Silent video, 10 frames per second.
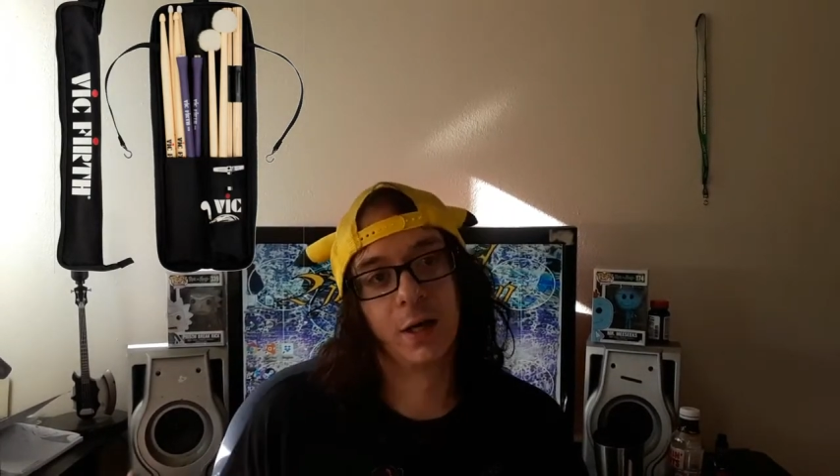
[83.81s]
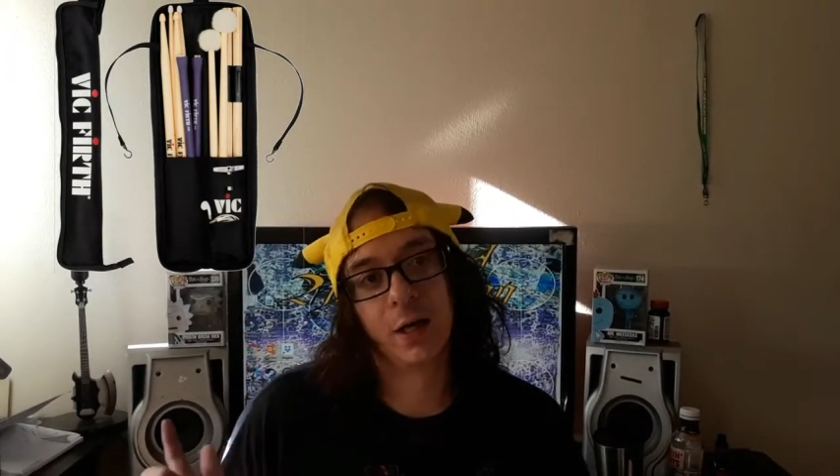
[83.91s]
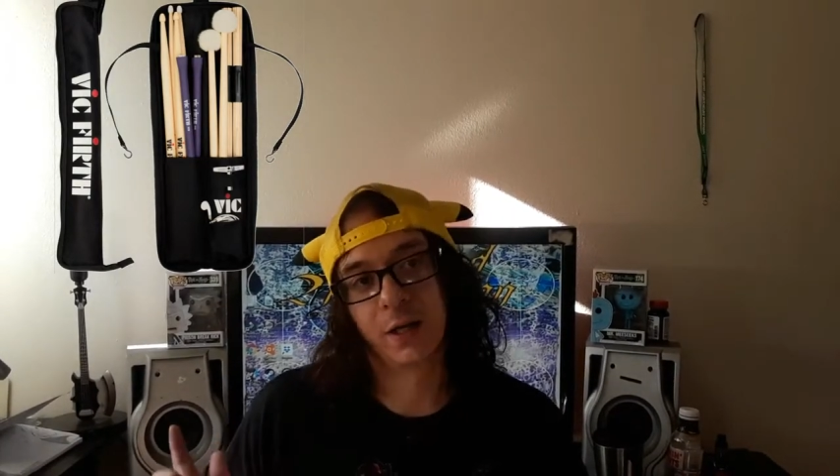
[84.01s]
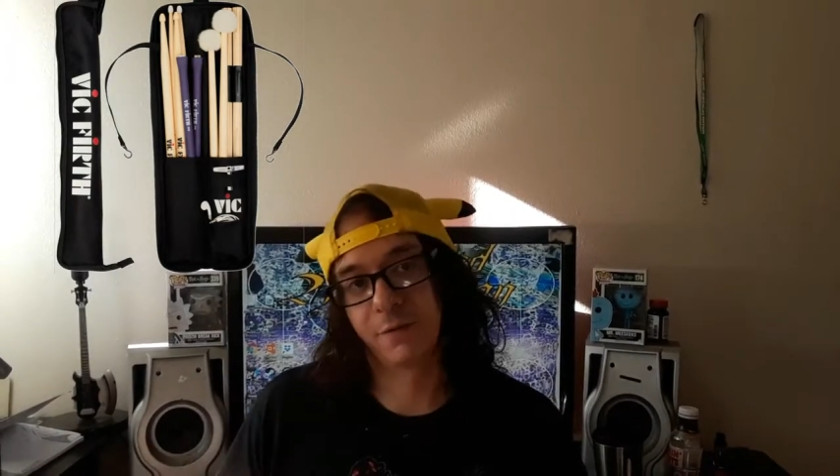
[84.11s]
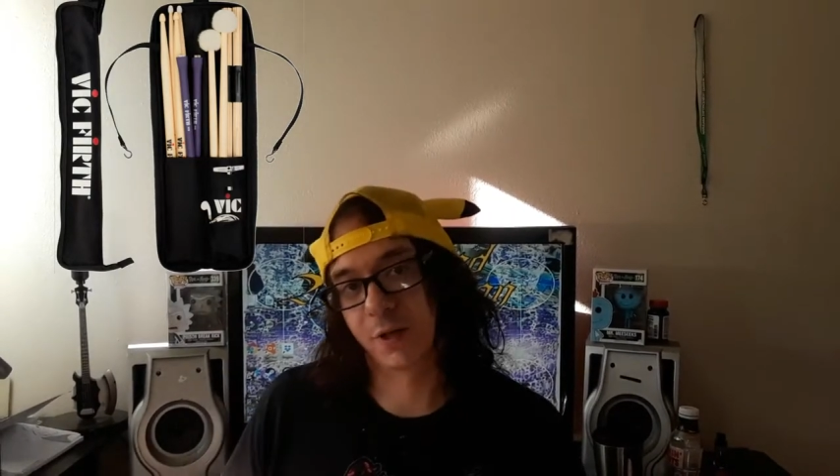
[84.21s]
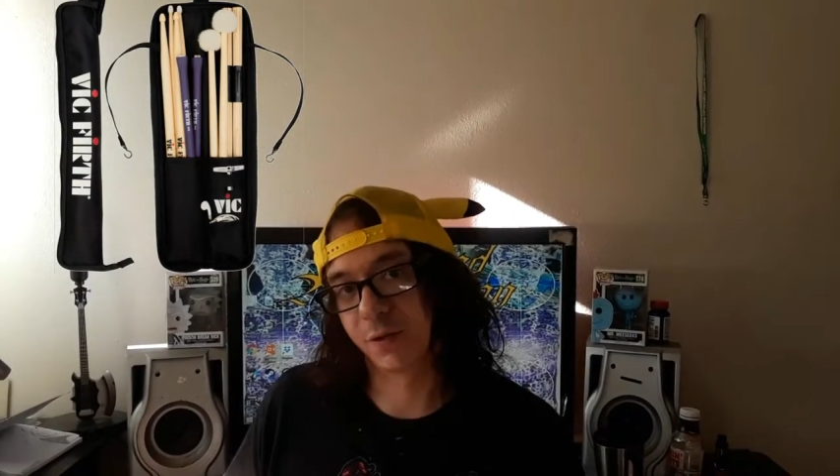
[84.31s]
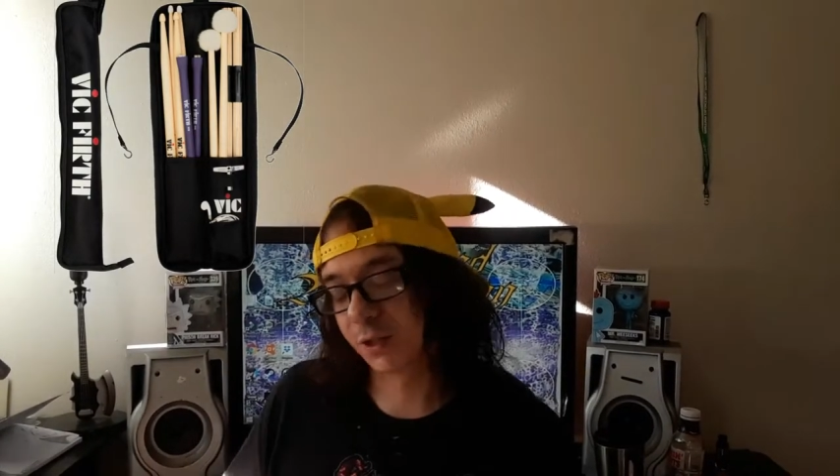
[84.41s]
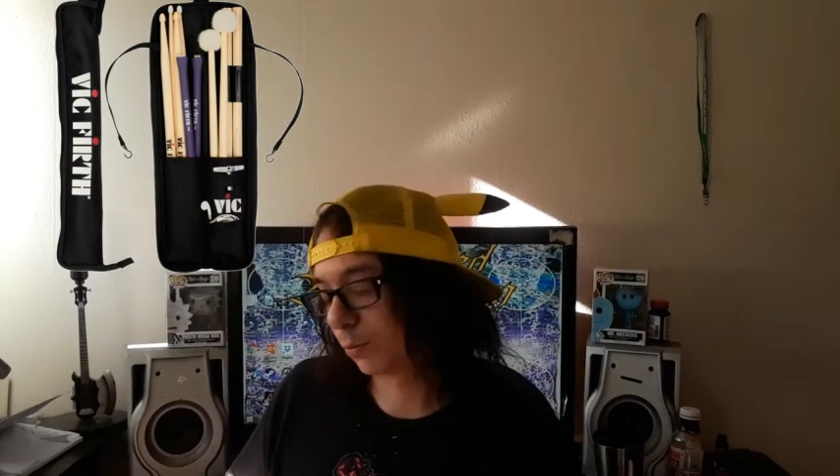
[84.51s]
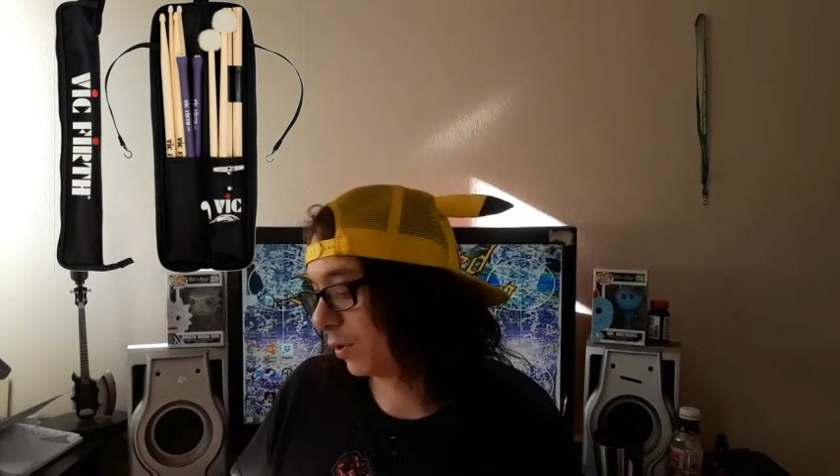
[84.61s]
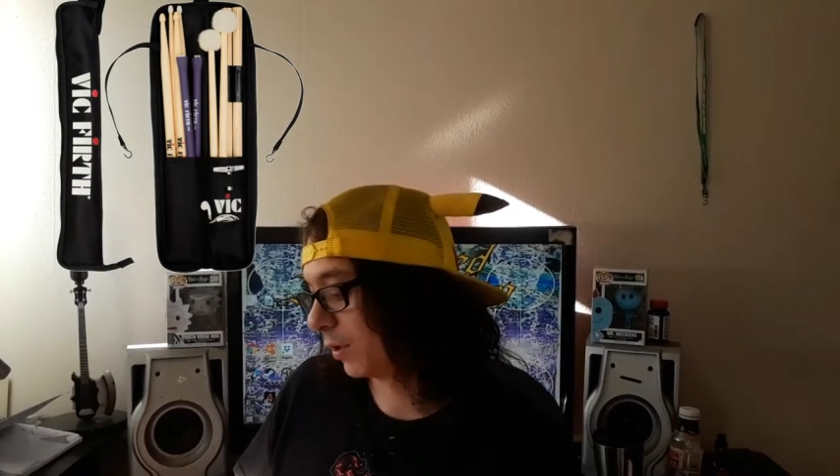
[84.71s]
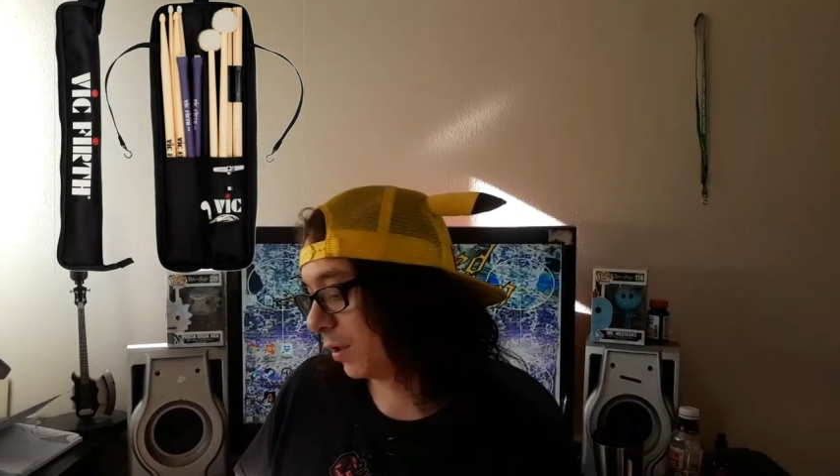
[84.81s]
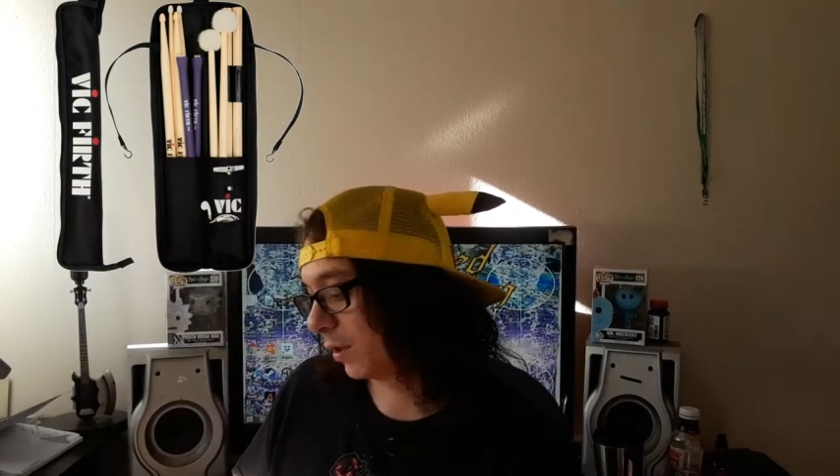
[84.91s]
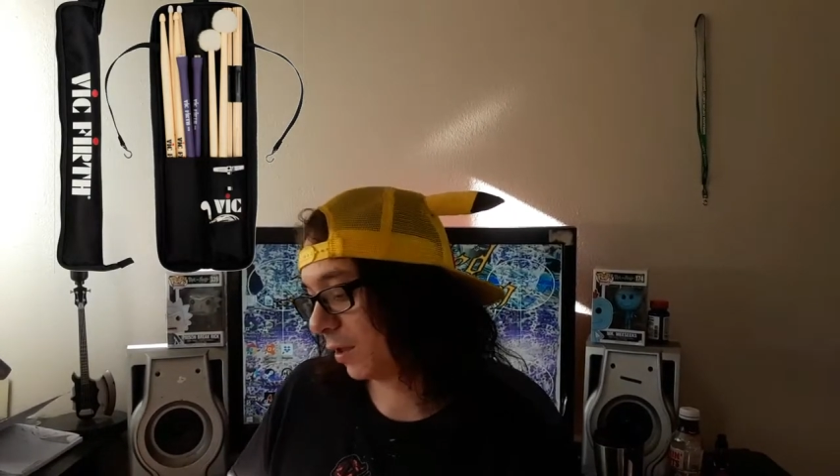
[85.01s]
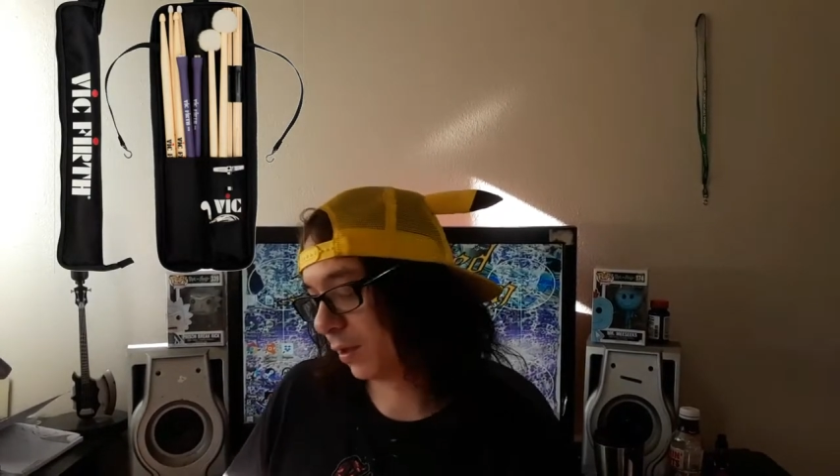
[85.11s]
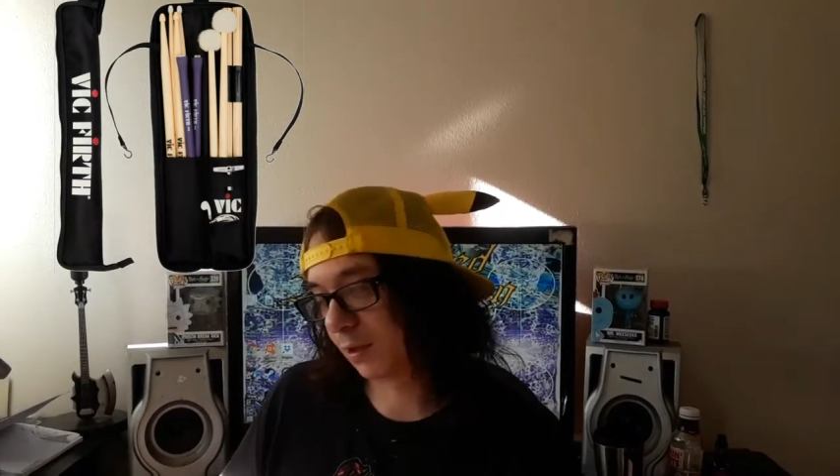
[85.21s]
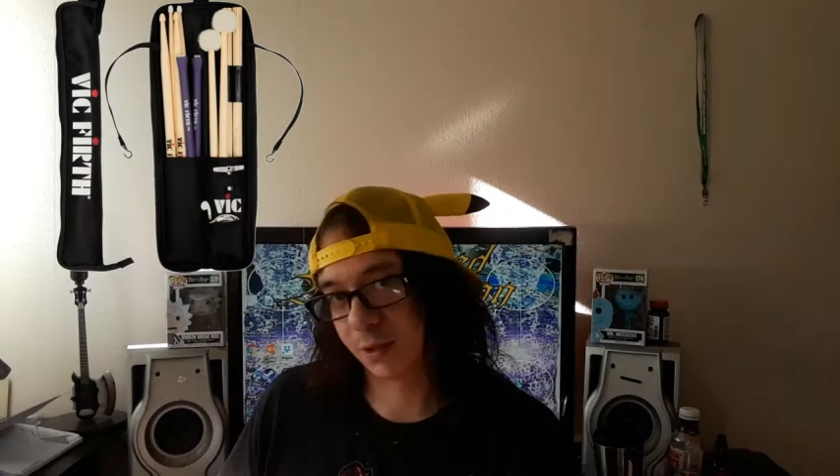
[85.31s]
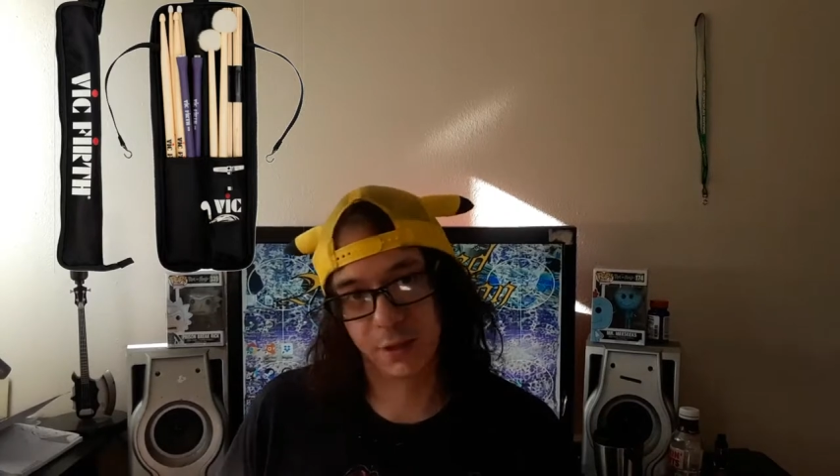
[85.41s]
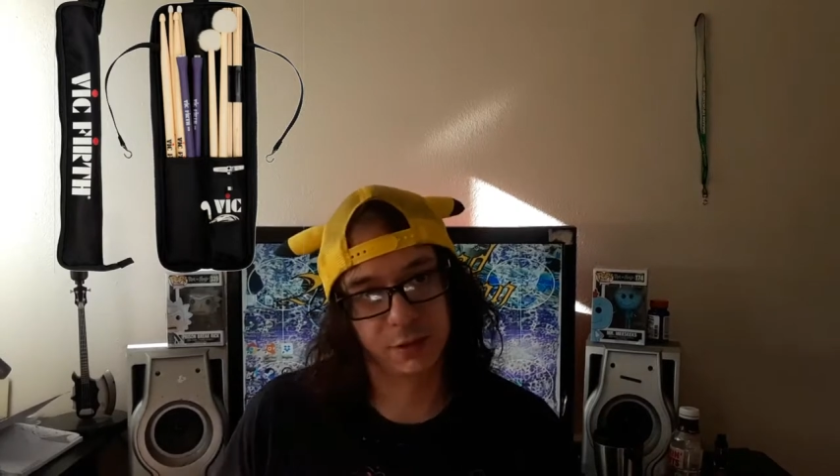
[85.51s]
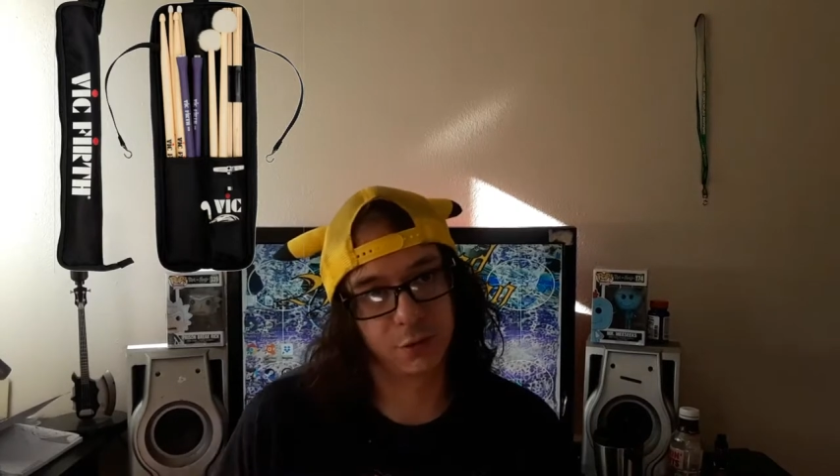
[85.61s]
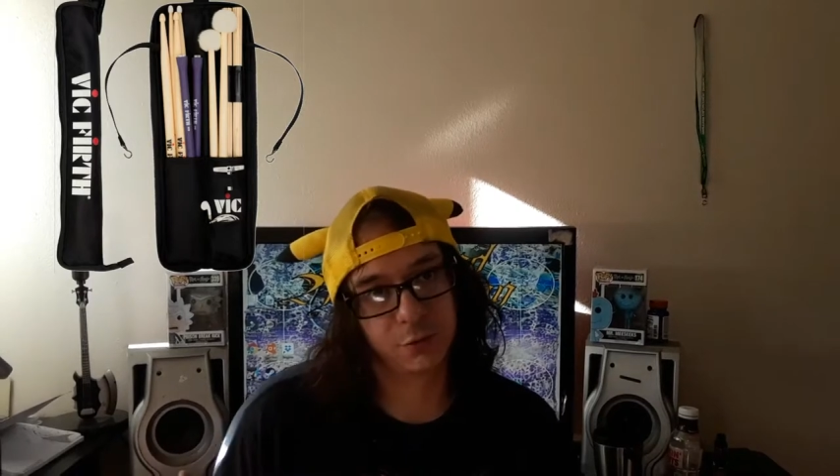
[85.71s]
And I found this one. It
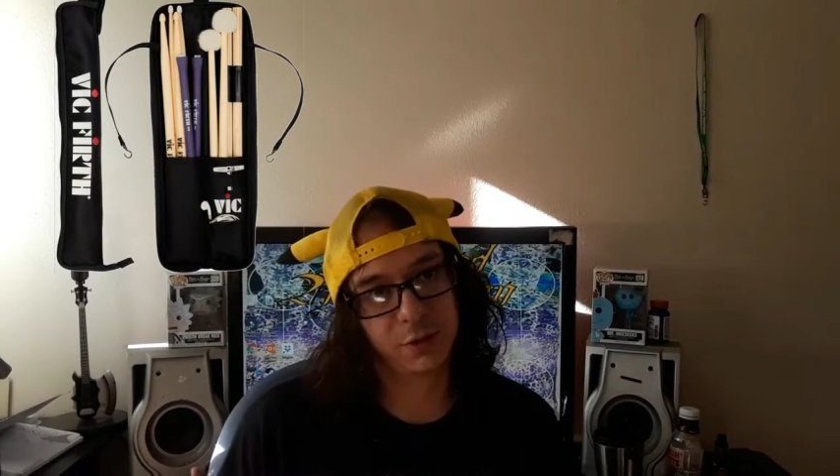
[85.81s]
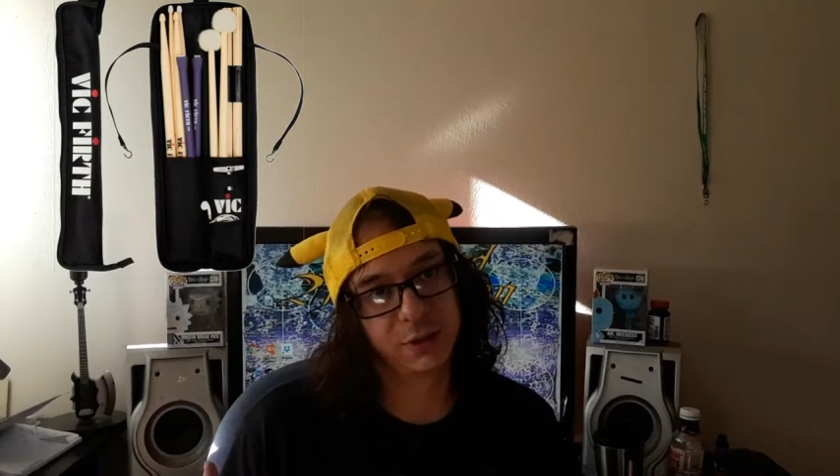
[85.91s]
is only